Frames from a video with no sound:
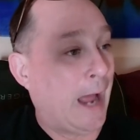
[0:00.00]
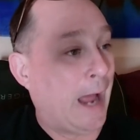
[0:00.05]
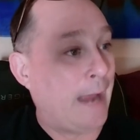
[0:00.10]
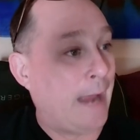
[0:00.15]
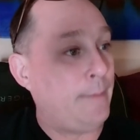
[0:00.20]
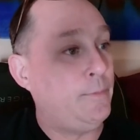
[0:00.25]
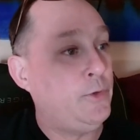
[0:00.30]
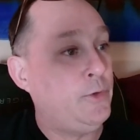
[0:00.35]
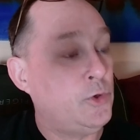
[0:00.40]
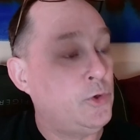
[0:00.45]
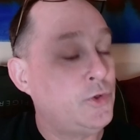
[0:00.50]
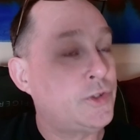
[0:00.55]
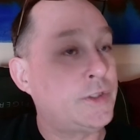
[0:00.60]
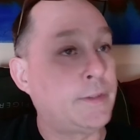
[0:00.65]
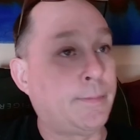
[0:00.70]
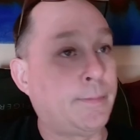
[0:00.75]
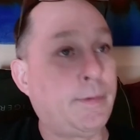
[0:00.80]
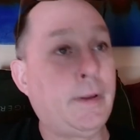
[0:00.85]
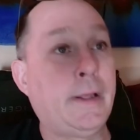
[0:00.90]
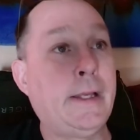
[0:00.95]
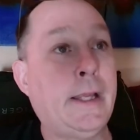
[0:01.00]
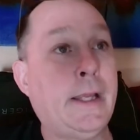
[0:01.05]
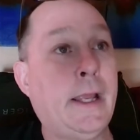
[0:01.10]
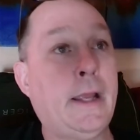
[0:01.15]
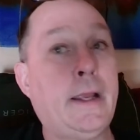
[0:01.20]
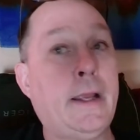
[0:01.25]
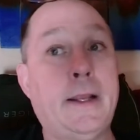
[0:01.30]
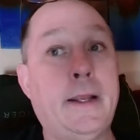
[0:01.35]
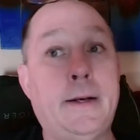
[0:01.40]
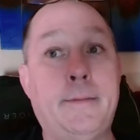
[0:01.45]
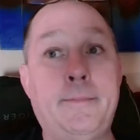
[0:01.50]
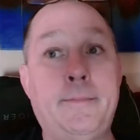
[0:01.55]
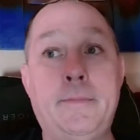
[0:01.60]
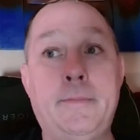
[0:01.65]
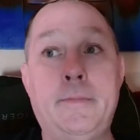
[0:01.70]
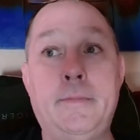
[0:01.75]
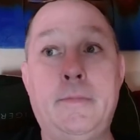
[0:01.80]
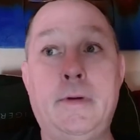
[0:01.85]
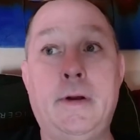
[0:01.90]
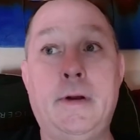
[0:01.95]
I'm used to playing in
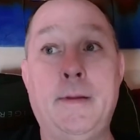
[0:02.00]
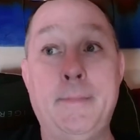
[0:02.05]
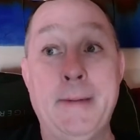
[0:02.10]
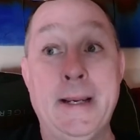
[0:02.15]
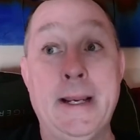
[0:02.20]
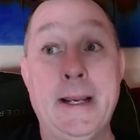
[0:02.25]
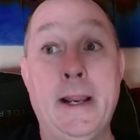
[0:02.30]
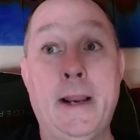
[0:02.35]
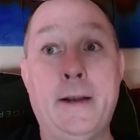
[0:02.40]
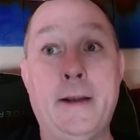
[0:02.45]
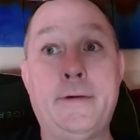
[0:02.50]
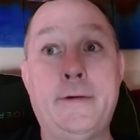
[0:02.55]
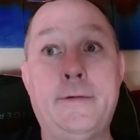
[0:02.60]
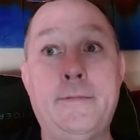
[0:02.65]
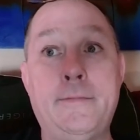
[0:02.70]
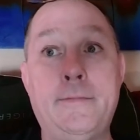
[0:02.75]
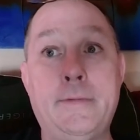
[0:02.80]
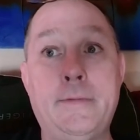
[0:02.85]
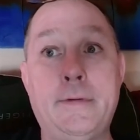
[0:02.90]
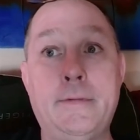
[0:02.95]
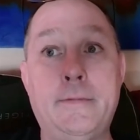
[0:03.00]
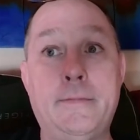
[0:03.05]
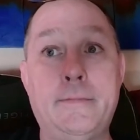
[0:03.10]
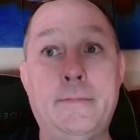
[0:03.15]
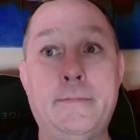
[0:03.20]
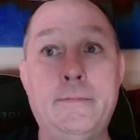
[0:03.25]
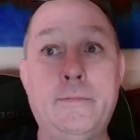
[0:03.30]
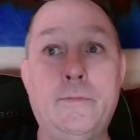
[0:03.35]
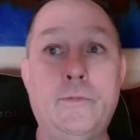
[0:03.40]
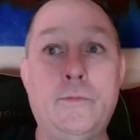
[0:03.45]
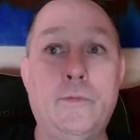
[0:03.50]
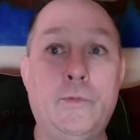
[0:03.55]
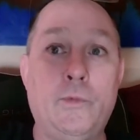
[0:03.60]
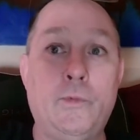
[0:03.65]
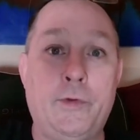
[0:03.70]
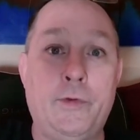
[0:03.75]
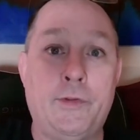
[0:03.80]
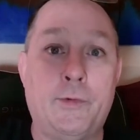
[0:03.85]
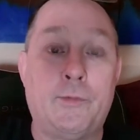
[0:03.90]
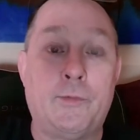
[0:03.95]
a band
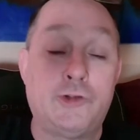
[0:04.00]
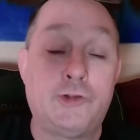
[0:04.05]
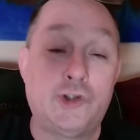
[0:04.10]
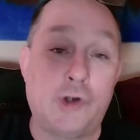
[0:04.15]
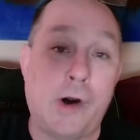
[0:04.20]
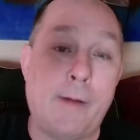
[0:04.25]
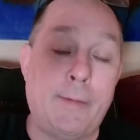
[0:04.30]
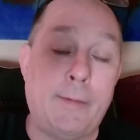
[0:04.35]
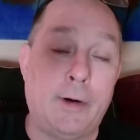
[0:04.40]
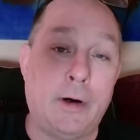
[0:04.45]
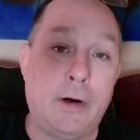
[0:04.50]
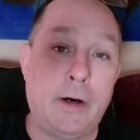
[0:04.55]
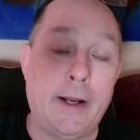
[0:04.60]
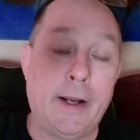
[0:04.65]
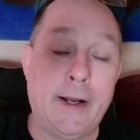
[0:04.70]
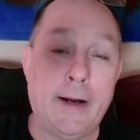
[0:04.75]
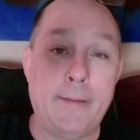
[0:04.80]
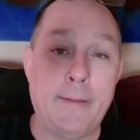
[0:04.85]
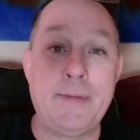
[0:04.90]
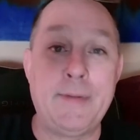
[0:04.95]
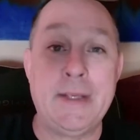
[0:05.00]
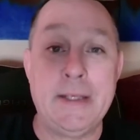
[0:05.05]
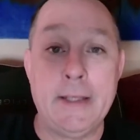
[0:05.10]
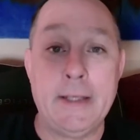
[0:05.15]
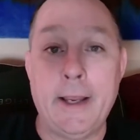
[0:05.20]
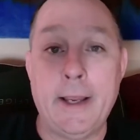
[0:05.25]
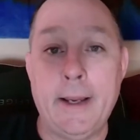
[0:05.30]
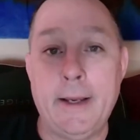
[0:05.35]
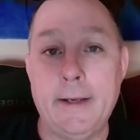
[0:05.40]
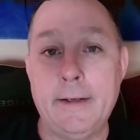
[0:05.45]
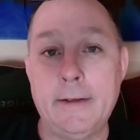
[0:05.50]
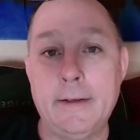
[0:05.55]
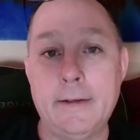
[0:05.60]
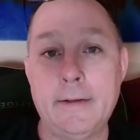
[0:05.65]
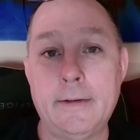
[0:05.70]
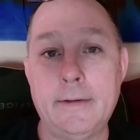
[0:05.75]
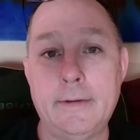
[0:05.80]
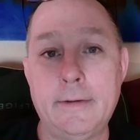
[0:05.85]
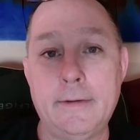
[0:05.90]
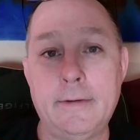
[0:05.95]
with a drummer and a PA.
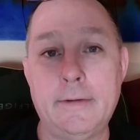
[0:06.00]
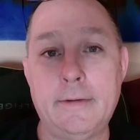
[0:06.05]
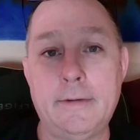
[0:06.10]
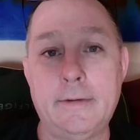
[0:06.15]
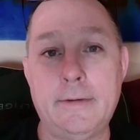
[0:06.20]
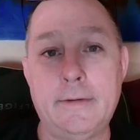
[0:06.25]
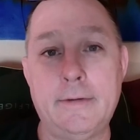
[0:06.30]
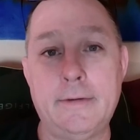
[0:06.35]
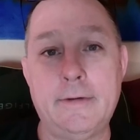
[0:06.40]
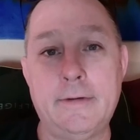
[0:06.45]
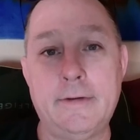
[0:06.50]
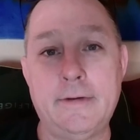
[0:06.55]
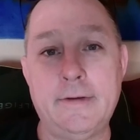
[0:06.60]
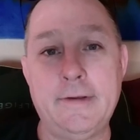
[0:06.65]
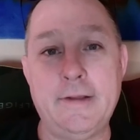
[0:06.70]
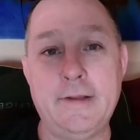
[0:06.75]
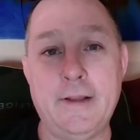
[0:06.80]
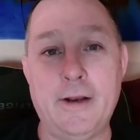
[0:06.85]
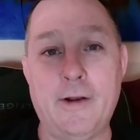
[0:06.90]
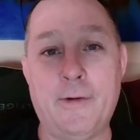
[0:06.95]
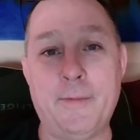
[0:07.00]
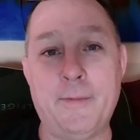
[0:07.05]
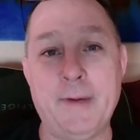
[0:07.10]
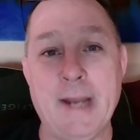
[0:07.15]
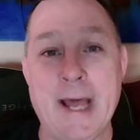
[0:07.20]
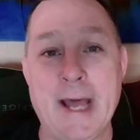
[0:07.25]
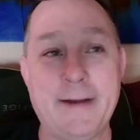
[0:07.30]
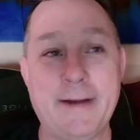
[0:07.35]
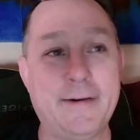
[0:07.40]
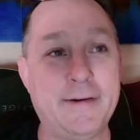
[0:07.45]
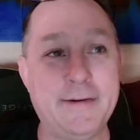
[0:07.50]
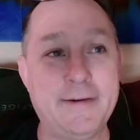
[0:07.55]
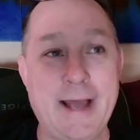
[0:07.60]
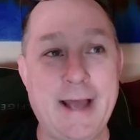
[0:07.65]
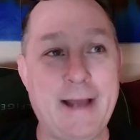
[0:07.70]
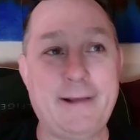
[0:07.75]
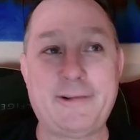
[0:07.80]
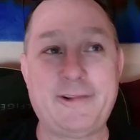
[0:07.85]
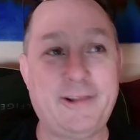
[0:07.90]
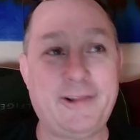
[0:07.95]
You know,
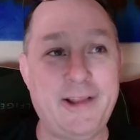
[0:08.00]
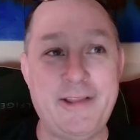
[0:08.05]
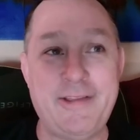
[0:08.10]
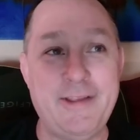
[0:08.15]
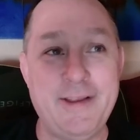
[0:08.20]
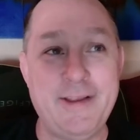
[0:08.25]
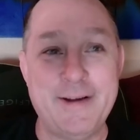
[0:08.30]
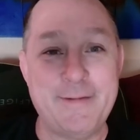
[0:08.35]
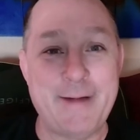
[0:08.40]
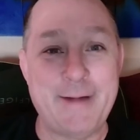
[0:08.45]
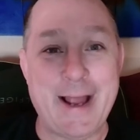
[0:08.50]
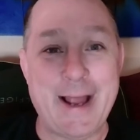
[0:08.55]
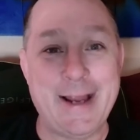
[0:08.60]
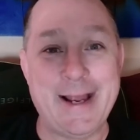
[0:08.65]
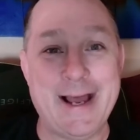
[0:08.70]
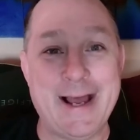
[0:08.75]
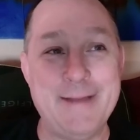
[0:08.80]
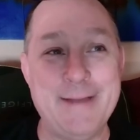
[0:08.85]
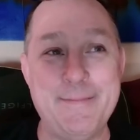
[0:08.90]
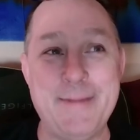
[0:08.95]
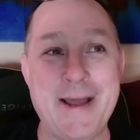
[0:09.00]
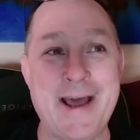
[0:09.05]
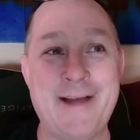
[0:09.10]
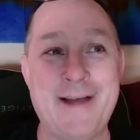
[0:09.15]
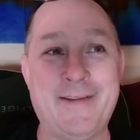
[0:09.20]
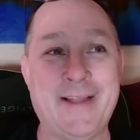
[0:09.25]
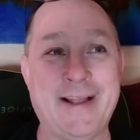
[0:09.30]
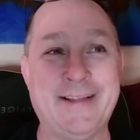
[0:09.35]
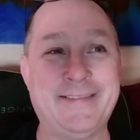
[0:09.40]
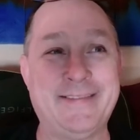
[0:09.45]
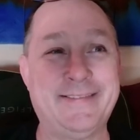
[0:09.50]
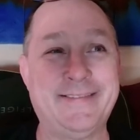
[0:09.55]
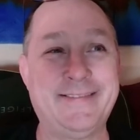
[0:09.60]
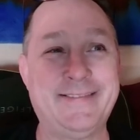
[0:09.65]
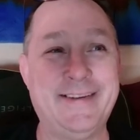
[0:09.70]
not lithium ion bat, like